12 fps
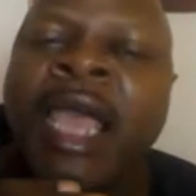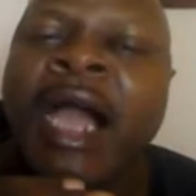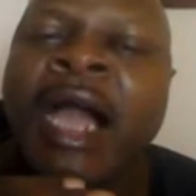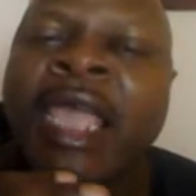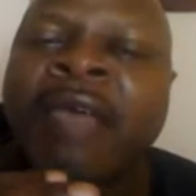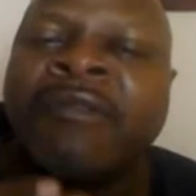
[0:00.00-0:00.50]

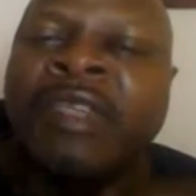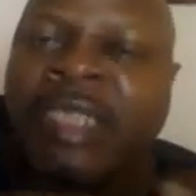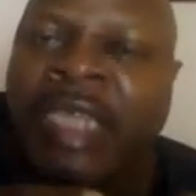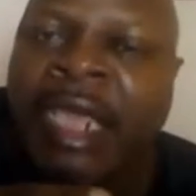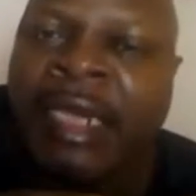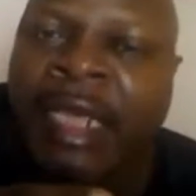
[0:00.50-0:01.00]
I have
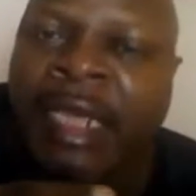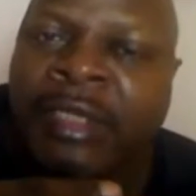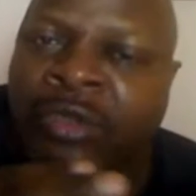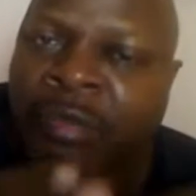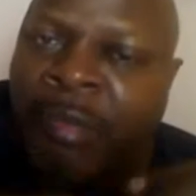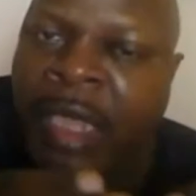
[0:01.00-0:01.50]
decided
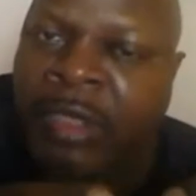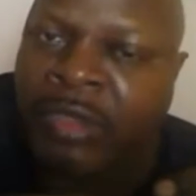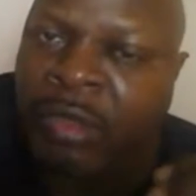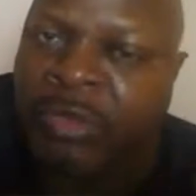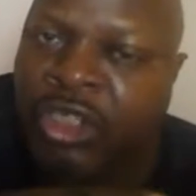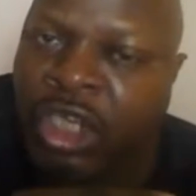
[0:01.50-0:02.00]
to make
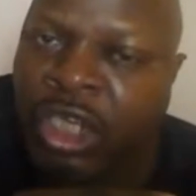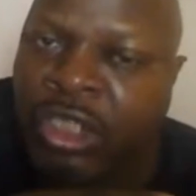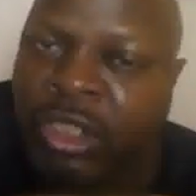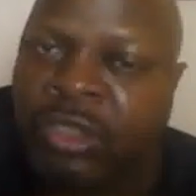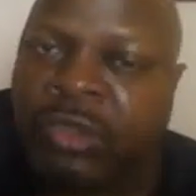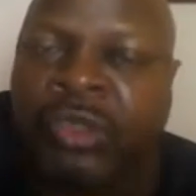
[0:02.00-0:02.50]
some
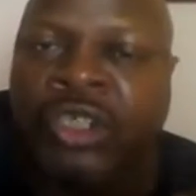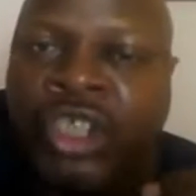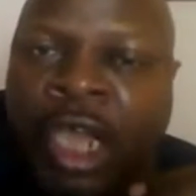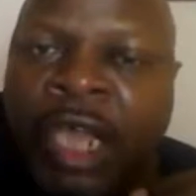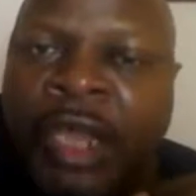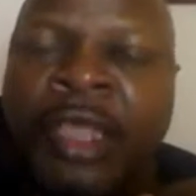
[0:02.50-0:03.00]
changes to the
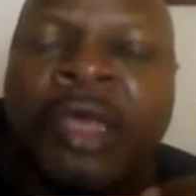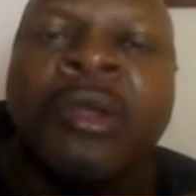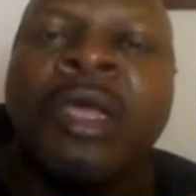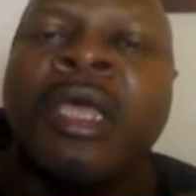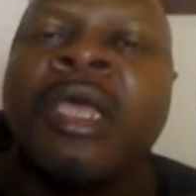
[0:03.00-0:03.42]
channel.